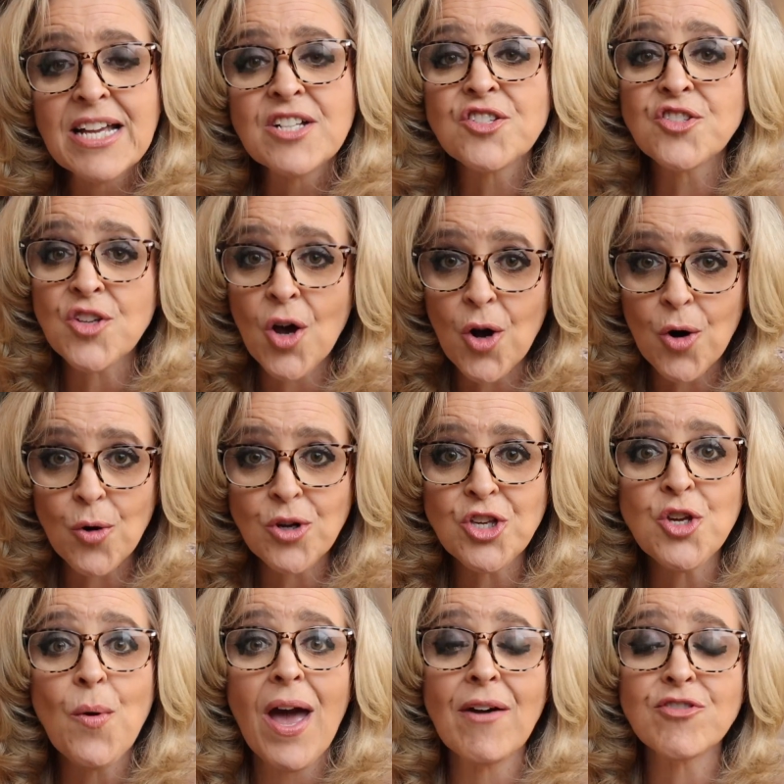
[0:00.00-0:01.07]
So
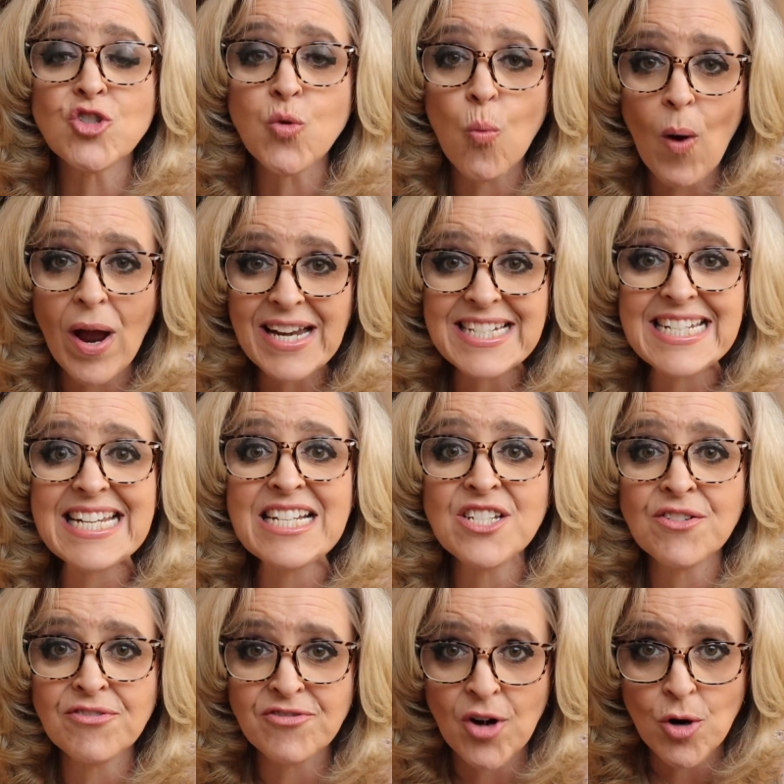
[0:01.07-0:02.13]
you have 20
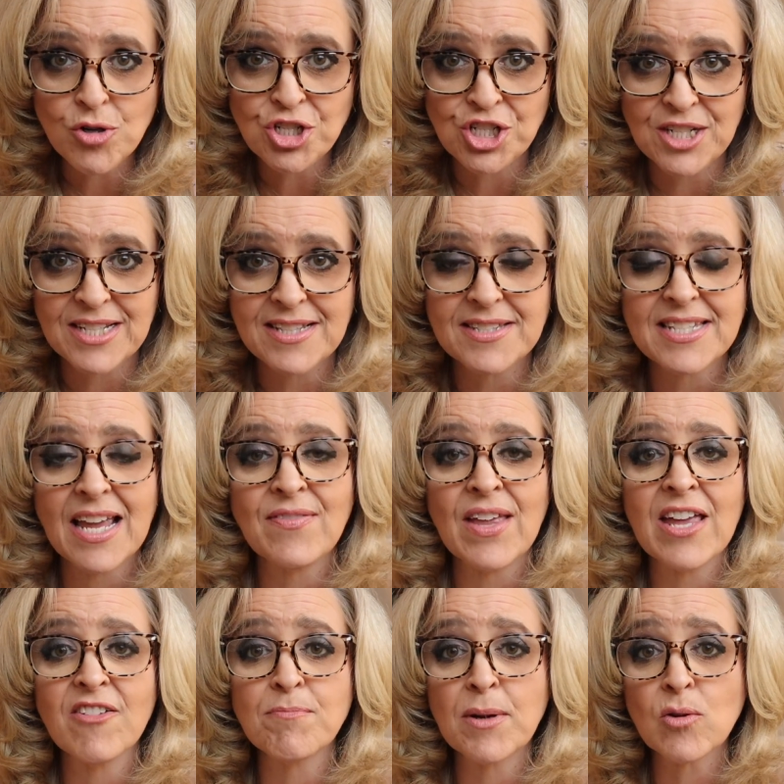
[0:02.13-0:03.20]
devotions, and they
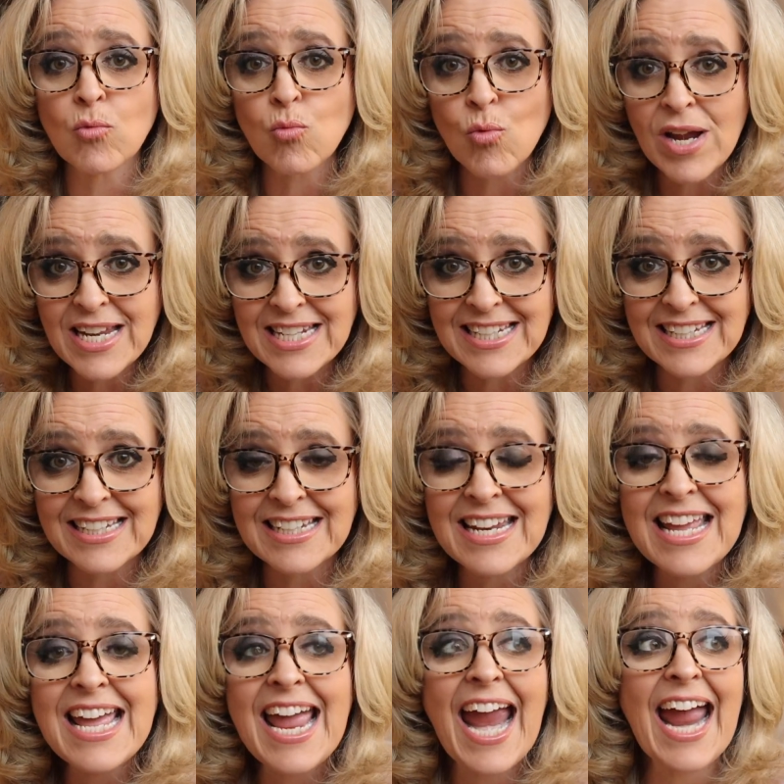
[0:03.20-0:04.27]
have been written
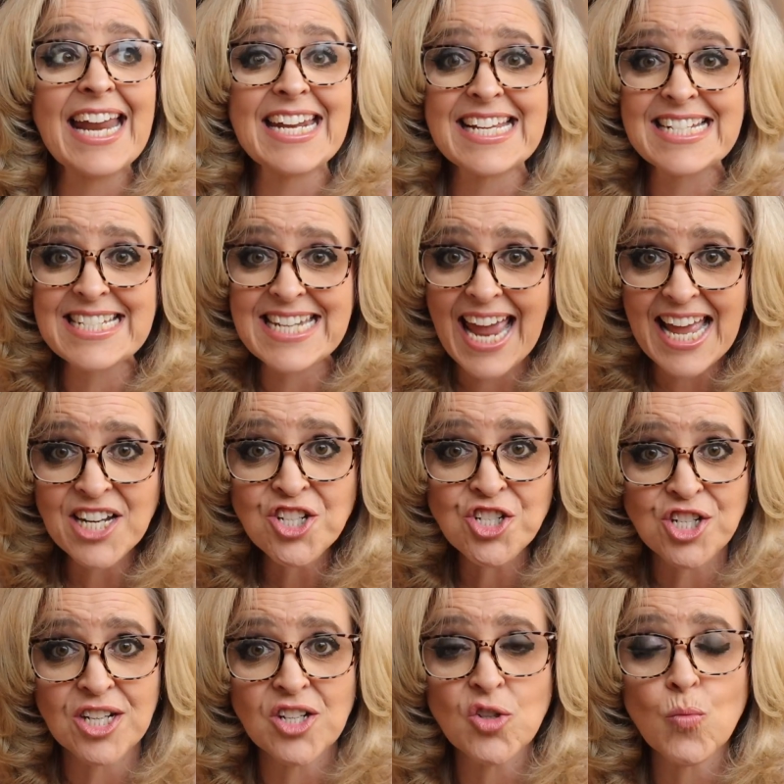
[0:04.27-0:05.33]
and
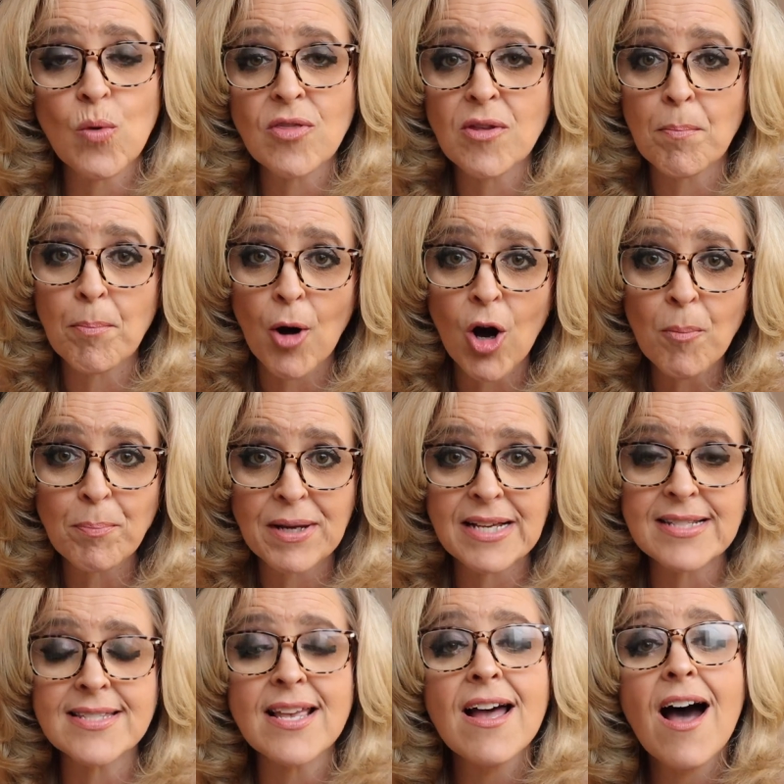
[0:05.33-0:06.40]
intentioned with the
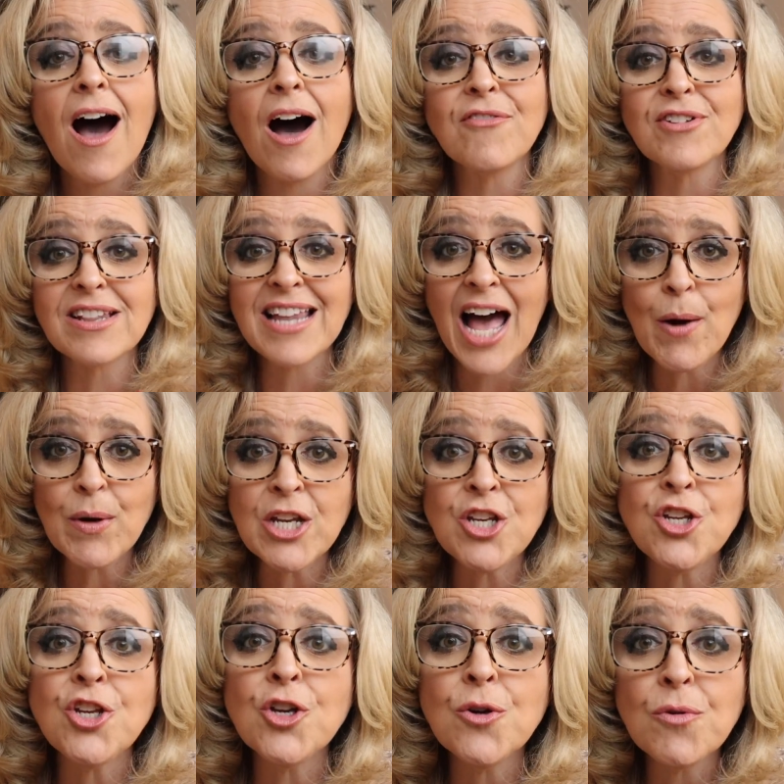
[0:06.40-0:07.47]
purpose of allowing
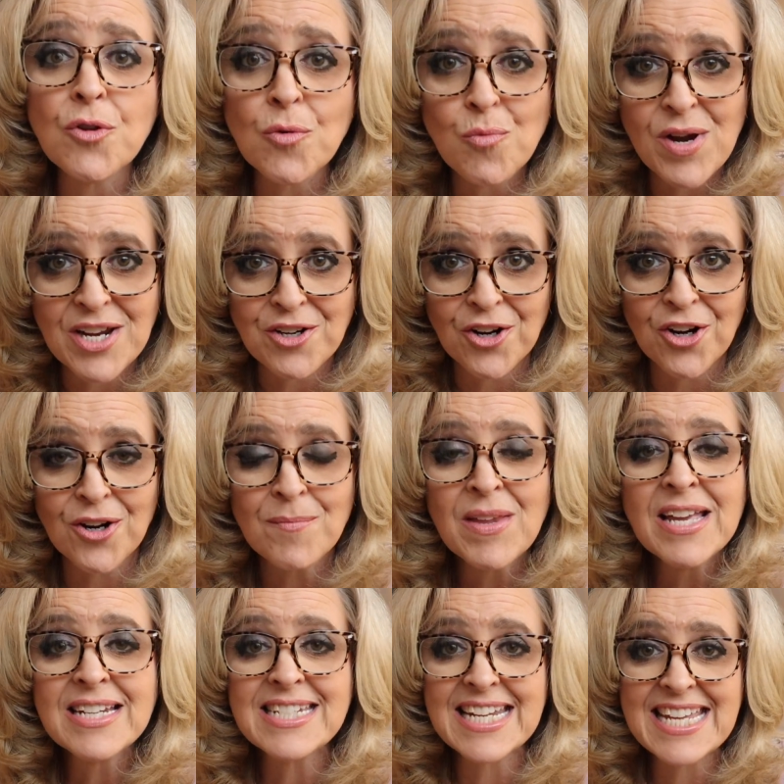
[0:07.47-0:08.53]
you, the reader,
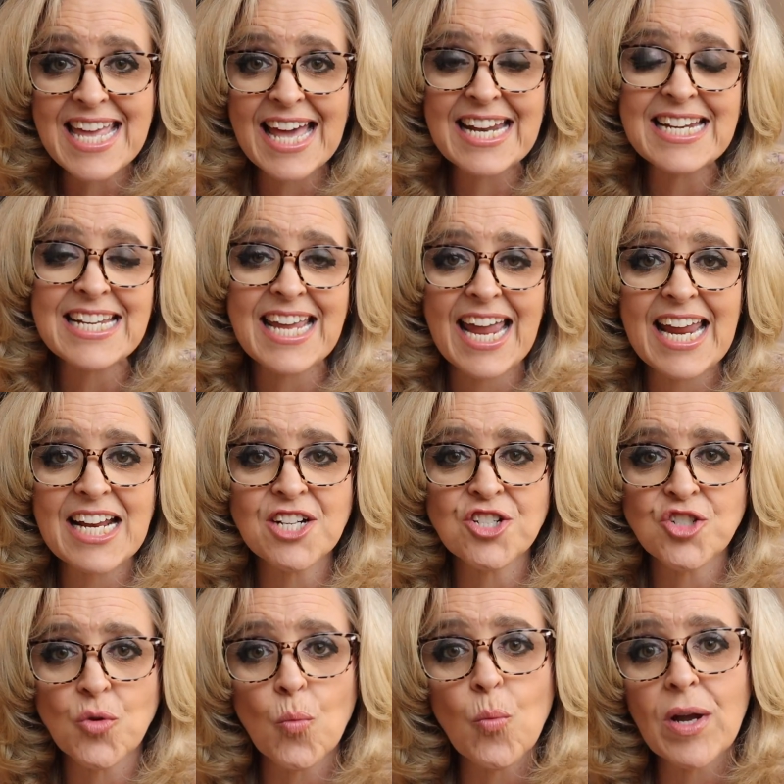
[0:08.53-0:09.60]
to get
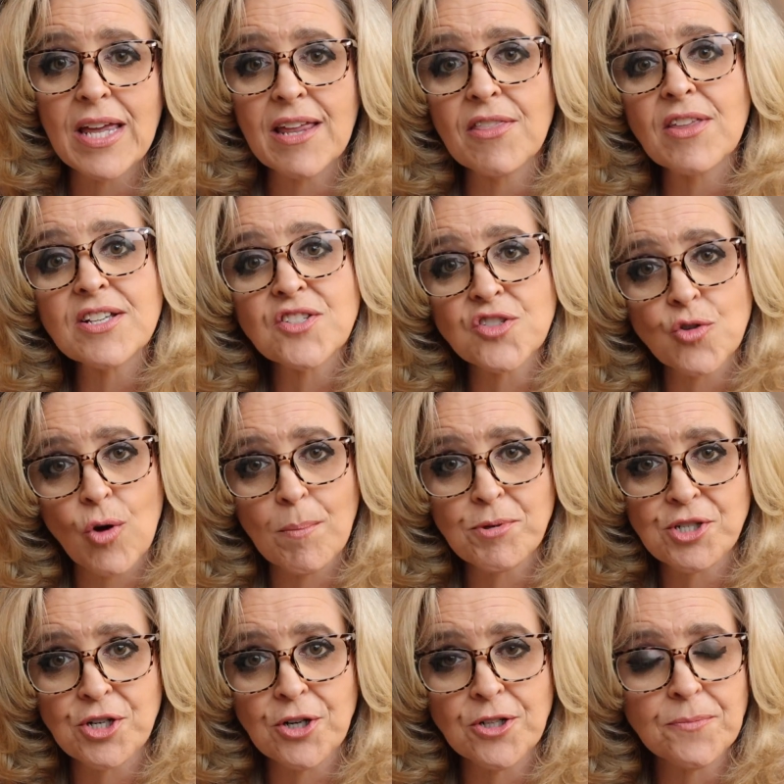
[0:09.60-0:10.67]
engaged with
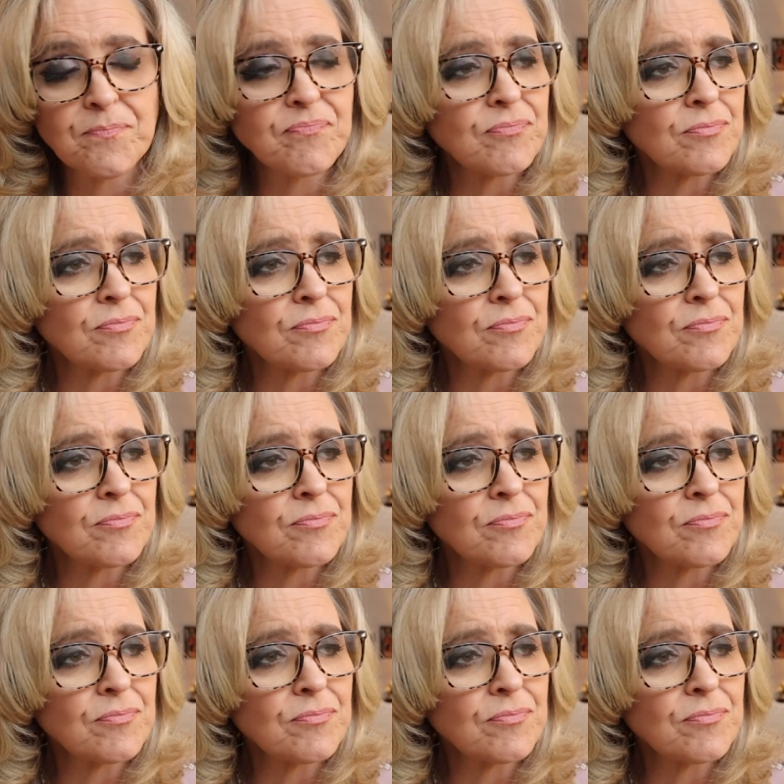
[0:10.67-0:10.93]
Scripture.